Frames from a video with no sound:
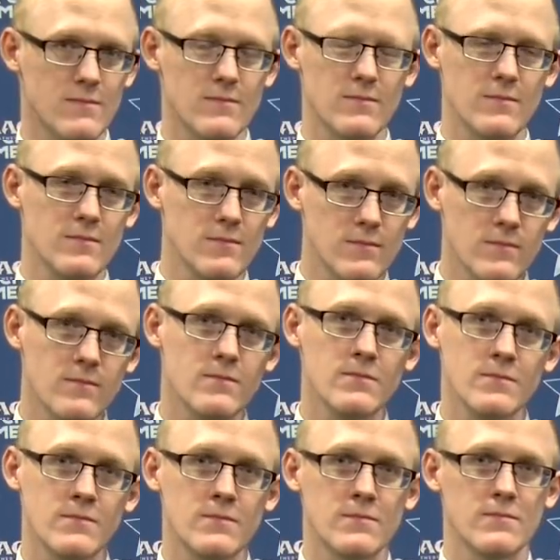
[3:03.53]

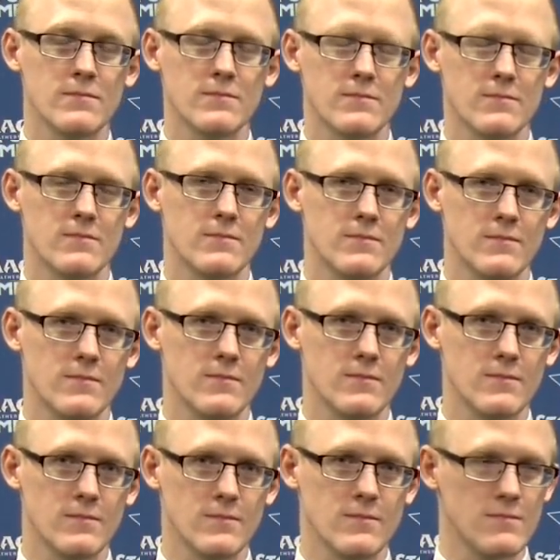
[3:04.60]

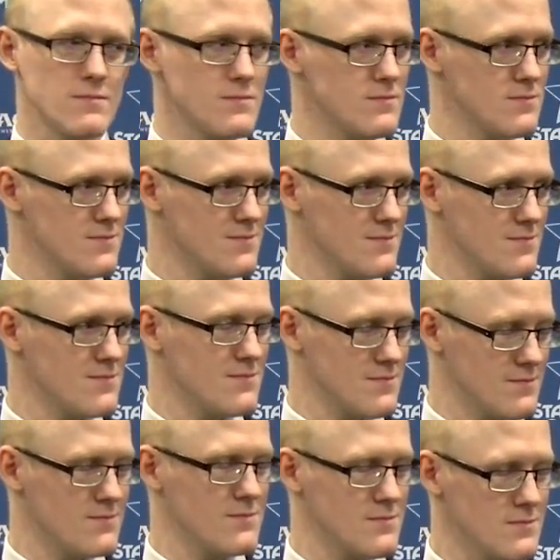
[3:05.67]

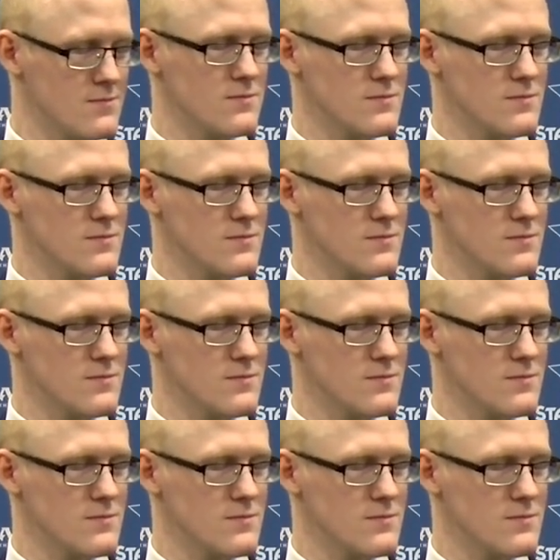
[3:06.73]
No words are spoken by the person on screen.